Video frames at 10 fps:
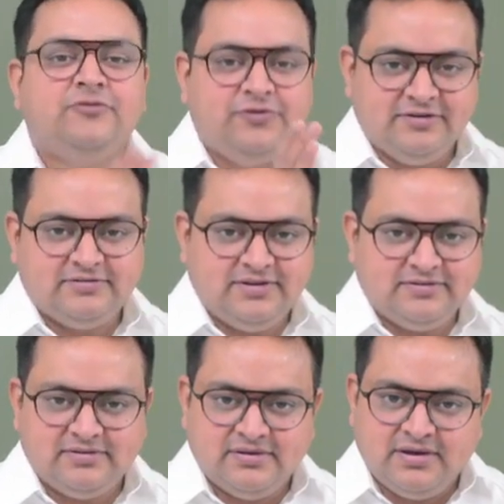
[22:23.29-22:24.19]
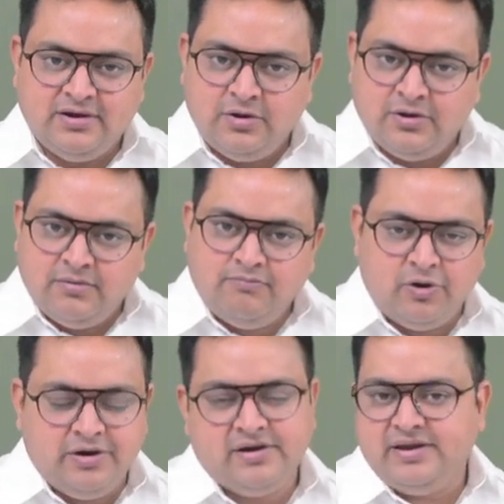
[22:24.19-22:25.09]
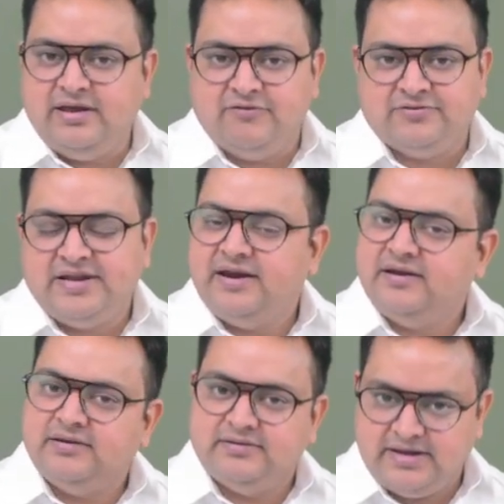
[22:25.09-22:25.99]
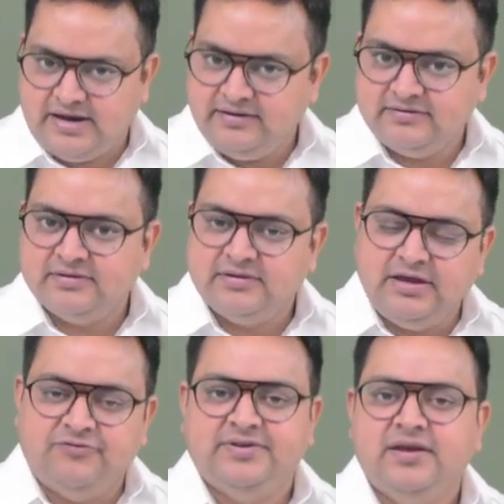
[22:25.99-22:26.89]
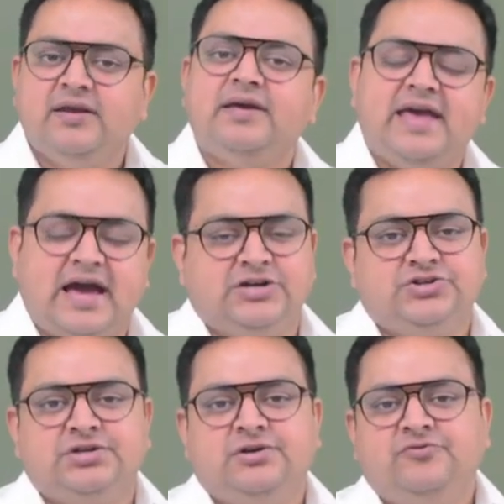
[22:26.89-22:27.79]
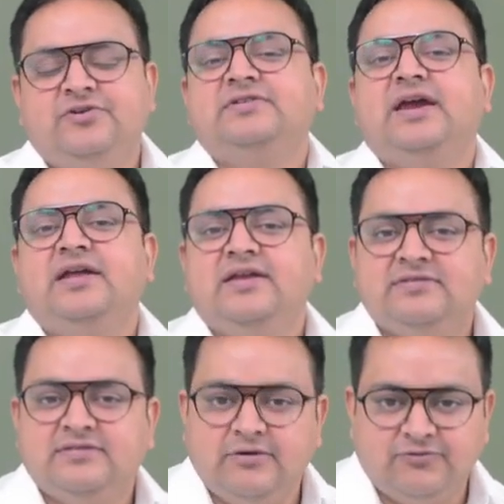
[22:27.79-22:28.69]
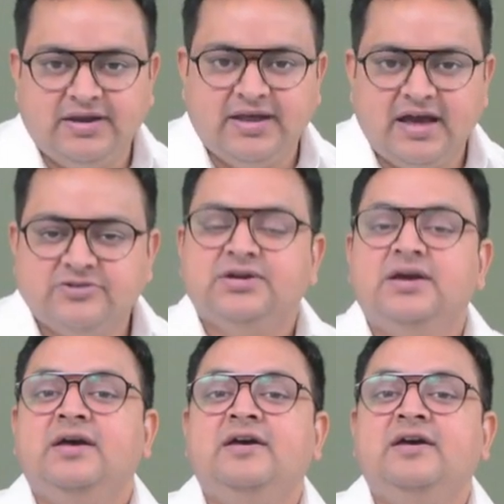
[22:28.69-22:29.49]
First is monetary gifts, like that is gifts in cash. First category is gift in cash.